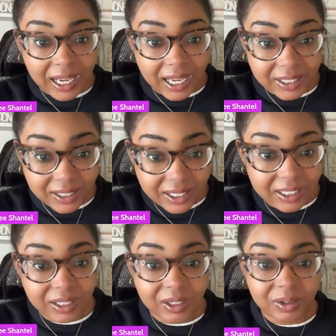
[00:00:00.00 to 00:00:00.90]
And
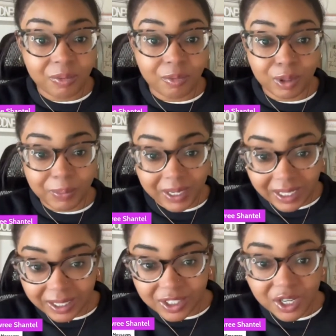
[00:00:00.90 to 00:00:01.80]
then we
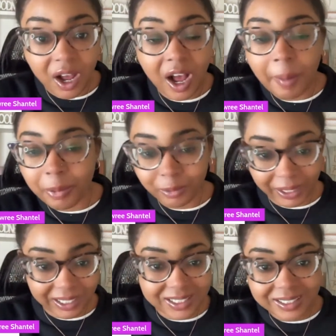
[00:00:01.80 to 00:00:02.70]
begin to
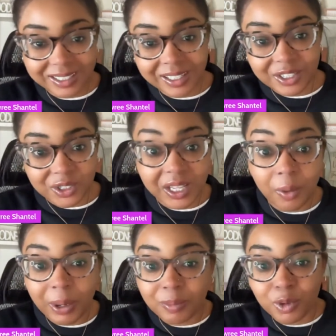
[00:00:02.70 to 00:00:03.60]
operate so that
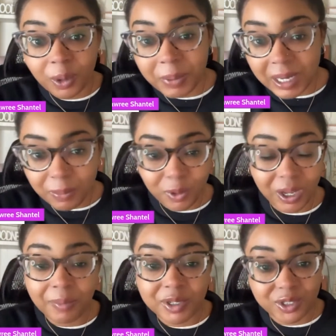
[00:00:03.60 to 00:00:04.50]
way more people
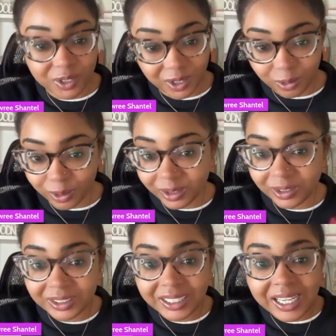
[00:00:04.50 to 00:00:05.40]
come into your
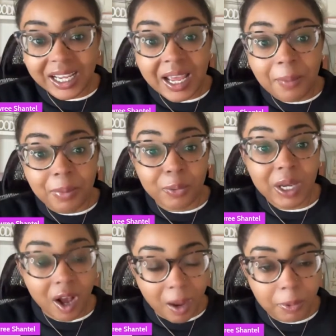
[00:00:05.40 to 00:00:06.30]
world. But
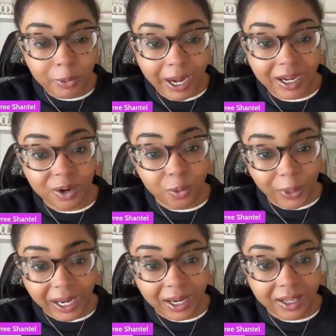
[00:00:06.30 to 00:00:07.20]
we operate in a
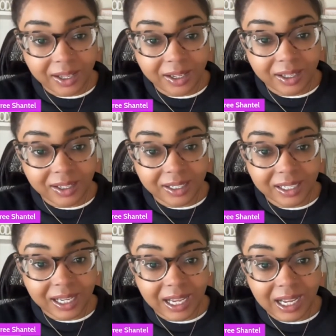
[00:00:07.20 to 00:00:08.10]
way
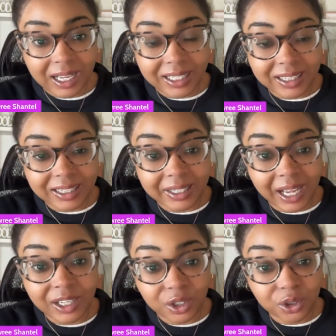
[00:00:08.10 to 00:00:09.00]

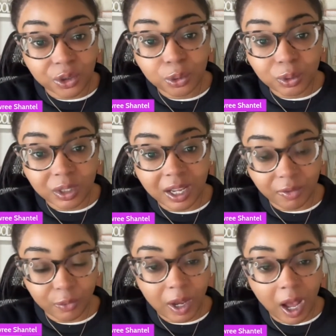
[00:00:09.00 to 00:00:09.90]
that you
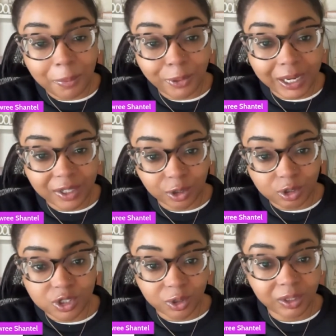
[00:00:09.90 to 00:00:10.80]
love. We operate in your
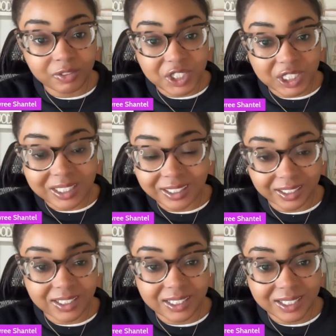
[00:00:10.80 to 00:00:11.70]
zone of
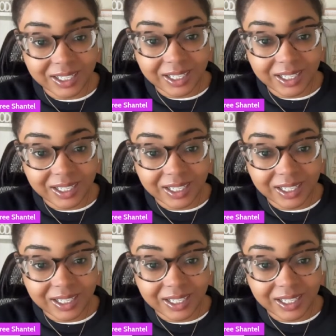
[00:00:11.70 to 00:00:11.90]
genius.